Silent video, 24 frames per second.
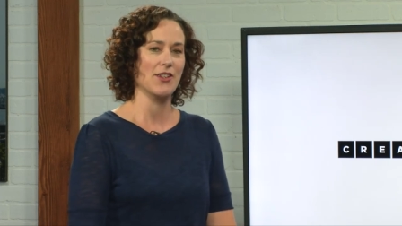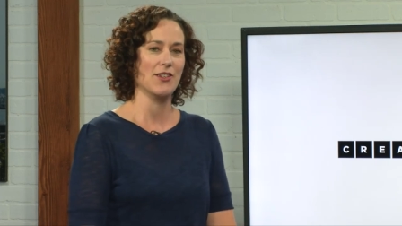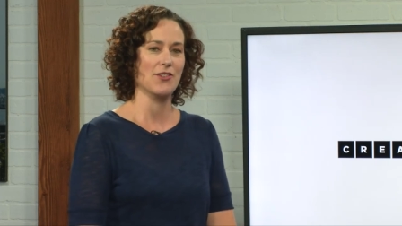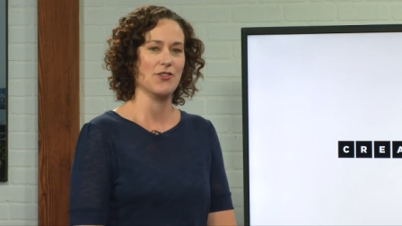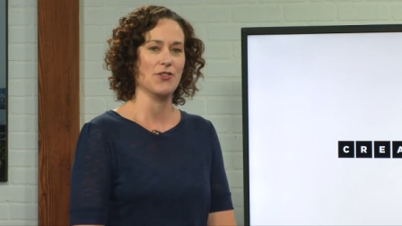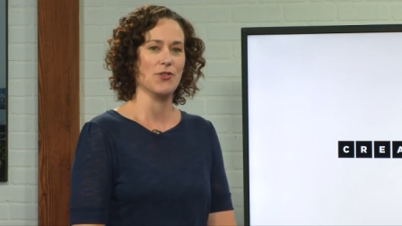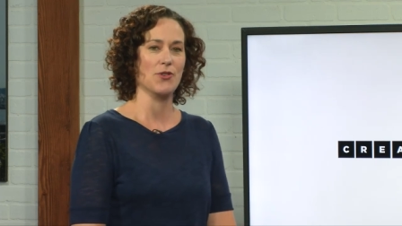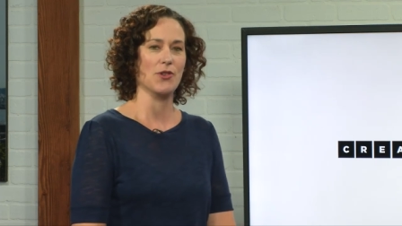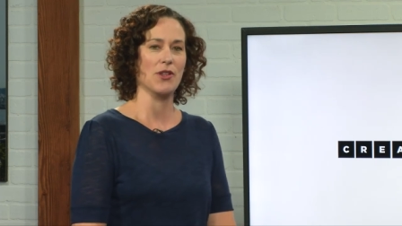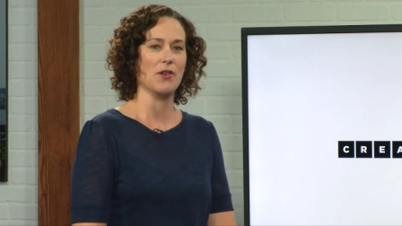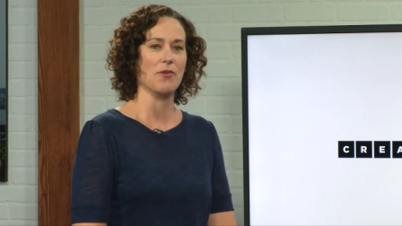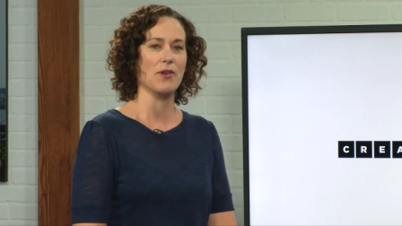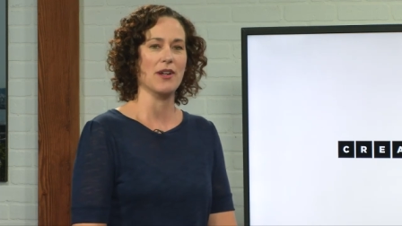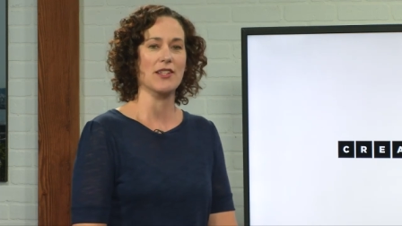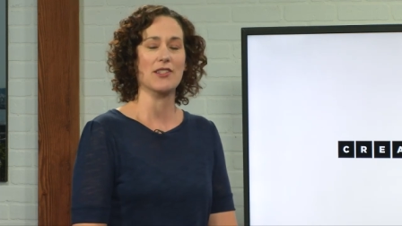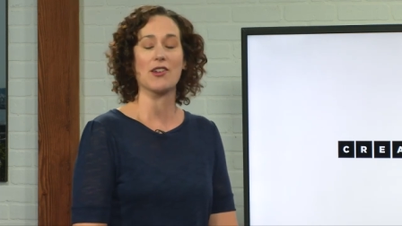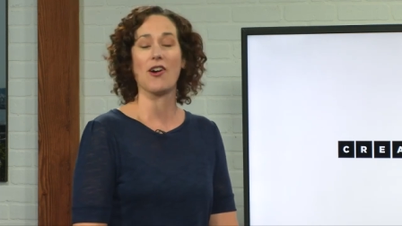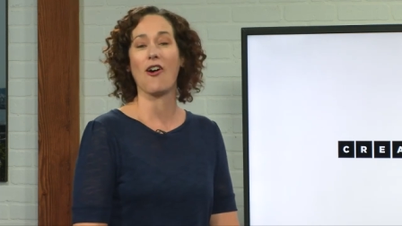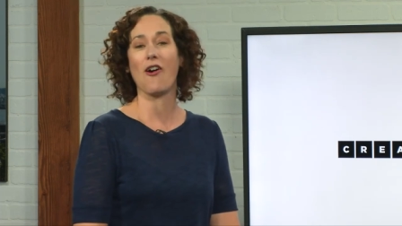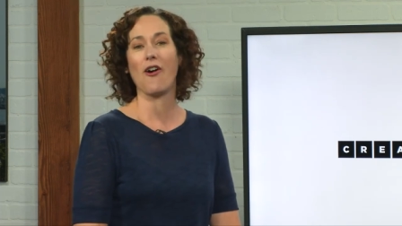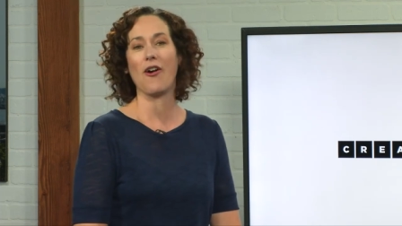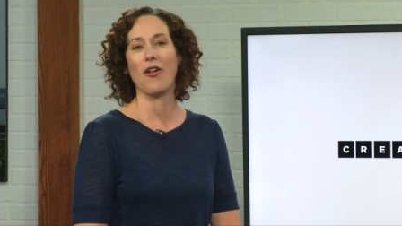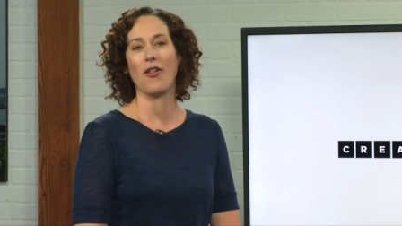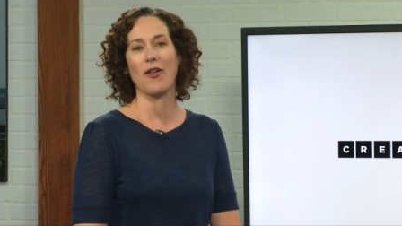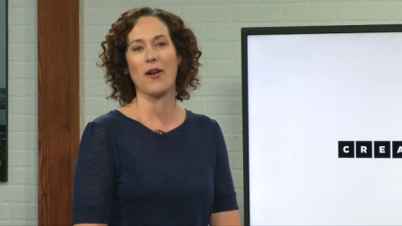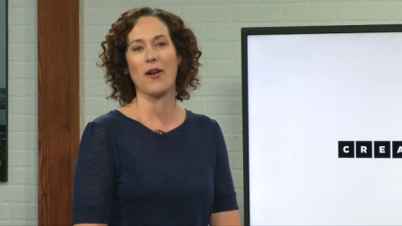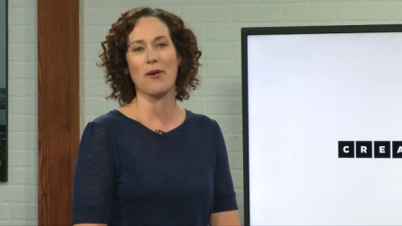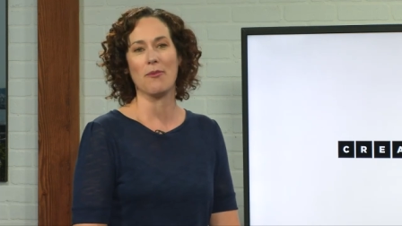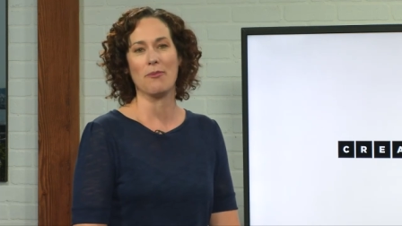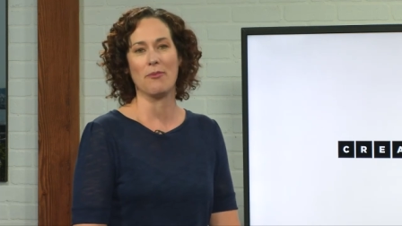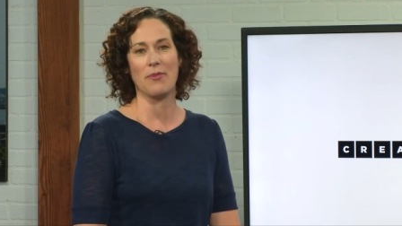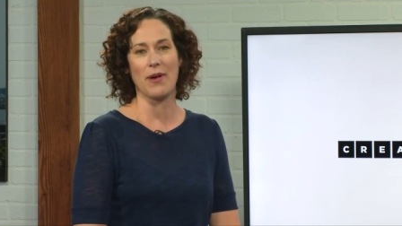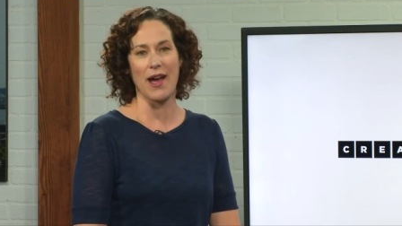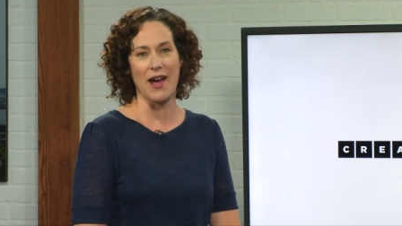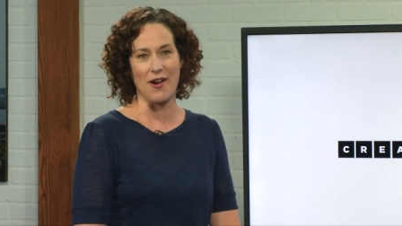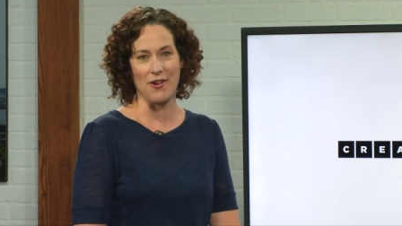is truly what it's all
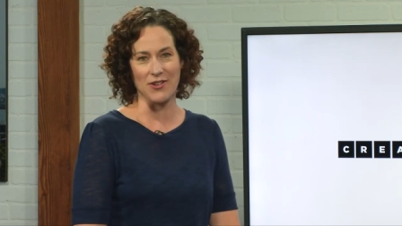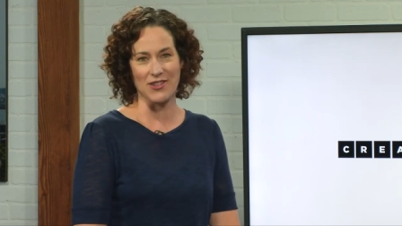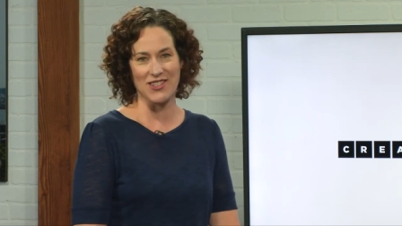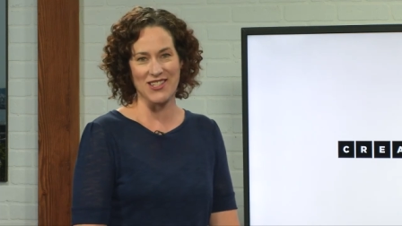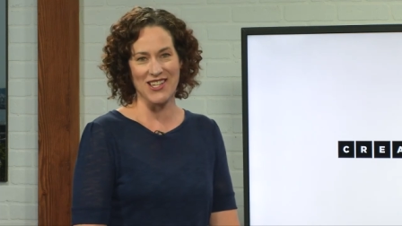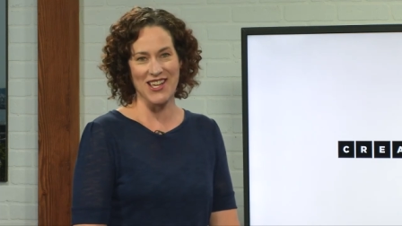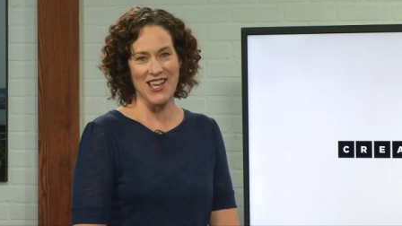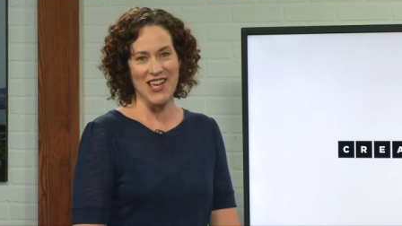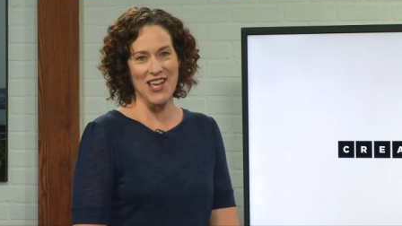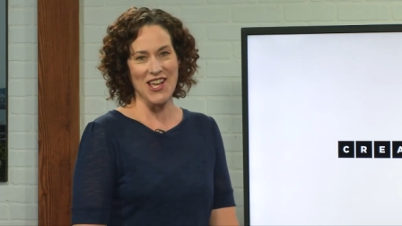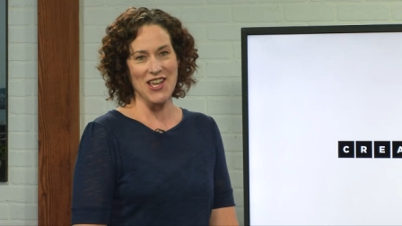about.